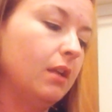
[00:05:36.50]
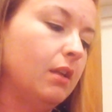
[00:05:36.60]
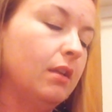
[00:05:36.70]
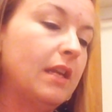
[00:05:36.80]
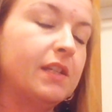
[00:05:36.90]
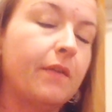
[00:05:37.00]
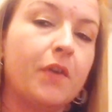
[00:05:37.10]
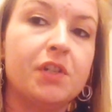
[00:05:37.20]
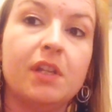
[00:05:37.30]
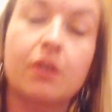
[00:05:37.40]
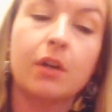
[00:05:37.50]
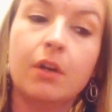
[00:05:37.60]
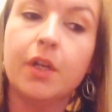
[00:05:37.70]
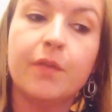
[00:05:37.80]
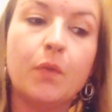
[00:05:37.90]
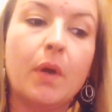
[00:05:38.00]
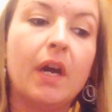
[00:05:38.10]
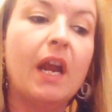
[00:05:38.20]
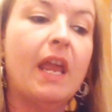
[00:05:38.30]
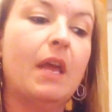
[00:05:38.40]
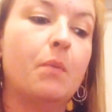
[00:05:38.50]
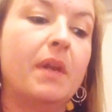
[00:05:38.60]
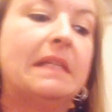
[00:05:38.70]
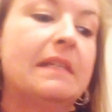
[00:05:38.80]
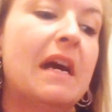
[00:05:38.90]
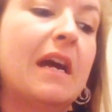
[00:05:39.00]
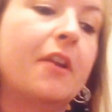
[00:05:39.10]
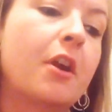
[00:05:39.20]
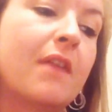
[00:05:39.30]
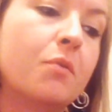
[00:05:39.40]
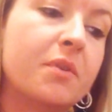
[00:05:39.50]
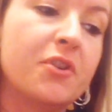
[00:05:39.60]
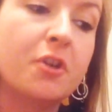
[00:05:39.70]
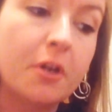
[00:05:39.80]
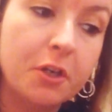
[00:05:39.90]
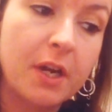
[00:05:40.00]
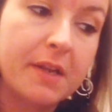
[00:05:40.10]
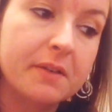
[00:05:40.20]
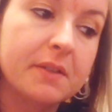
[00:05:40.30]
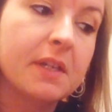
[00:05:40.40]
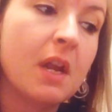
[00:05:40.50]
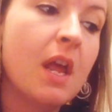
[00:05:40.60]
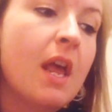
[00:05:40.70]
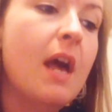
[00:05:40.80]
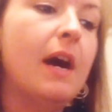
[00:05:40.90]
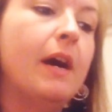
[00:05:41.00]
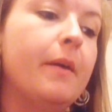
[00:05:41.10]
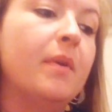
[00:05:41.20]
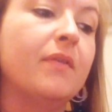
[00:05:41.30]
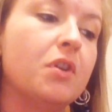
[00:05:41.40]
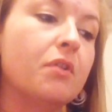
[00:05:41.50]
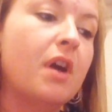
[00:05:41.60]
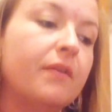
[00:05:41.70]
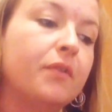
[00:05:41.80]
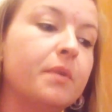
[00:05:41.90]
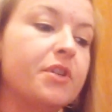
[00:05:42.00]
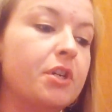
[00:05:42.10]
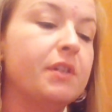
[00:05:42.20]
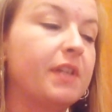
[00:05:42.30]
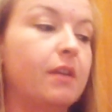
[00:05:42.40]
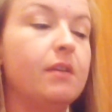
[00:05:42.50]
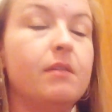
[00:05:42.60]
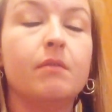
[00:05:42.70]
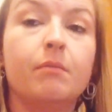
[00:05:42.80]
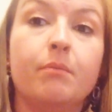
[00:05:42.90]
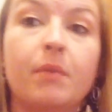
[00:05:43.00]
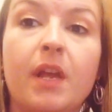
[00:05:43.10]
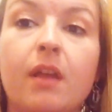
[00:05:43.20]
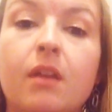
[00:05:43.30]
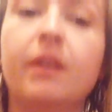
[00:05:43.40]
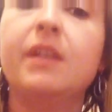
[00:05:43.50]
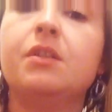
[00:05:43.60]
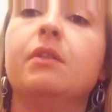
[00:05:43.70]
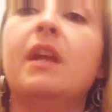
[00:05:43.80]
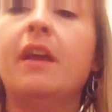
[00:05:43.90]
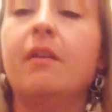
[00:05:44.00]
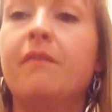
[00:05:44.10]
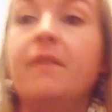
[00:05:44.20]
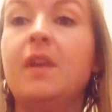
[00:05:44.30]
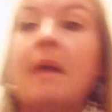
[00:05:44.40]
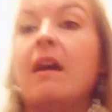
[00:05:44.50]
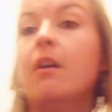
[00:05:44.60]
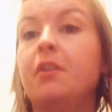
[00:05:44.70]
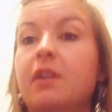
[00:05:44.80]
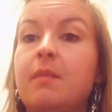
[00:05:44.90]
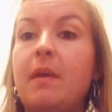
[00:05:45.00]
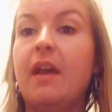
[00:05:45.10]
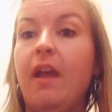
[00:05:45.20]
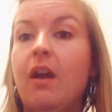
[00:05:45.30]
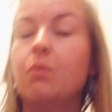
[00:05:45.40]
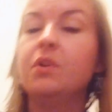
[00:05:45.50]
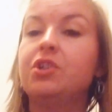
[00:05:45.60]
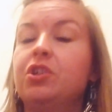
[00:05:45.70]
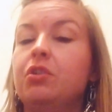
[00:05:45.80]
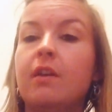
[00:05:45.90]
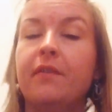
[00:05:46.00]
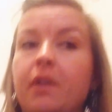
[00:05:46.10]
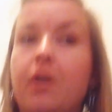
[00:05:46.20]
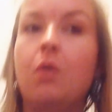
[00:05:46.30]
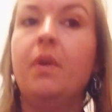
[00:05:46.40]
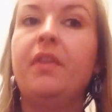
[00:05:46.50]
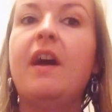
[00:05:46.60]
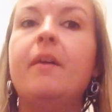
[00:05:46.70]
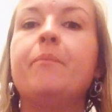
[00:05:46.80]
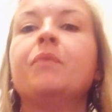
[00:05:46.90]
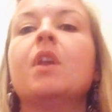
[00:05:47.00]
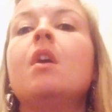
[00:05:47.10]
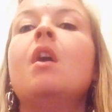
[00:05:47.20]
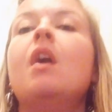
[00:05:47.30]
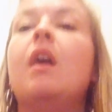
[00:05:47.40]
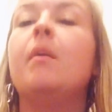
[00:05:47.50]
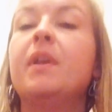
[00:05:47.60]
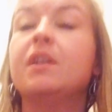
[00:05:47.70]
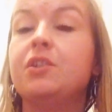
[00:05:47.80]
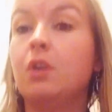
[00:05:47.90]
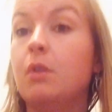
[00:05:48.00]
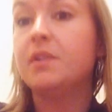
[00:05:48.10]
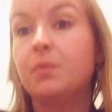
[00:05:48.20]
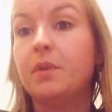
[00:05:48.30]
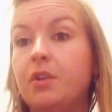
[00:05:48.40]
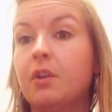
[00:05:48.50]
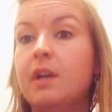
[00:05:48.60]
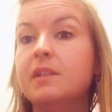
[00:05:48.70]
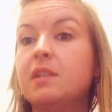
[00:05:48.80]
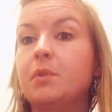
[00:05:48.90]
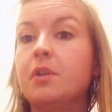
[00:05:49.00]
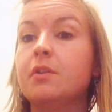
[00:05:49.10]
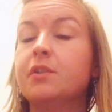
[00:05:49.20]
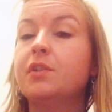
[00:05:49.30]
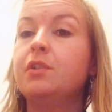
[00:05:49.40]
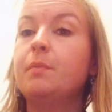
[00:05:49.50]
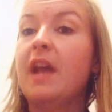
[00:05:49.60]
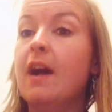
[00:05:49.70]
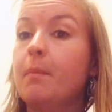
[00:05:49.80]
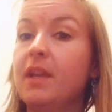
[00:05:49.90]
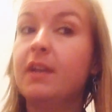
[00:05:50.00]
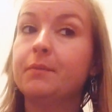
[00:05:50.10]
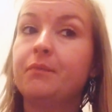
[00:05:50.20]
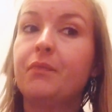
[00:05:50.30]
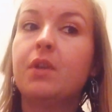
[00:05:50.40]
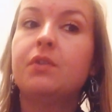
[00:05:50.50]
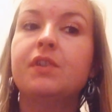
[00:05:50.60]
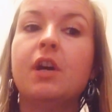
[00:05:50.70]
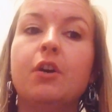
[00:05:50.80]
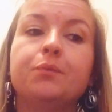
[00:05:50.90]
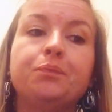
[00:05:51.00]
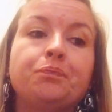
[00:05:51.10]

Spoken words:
that's the first thing they're going to look for, and when it's not, you're going to have a return on your hands. And if you don't offer returns, it could lead to a negative feedback on your eBay account, which you definitely don't want that, because you always want your customers to be happy. So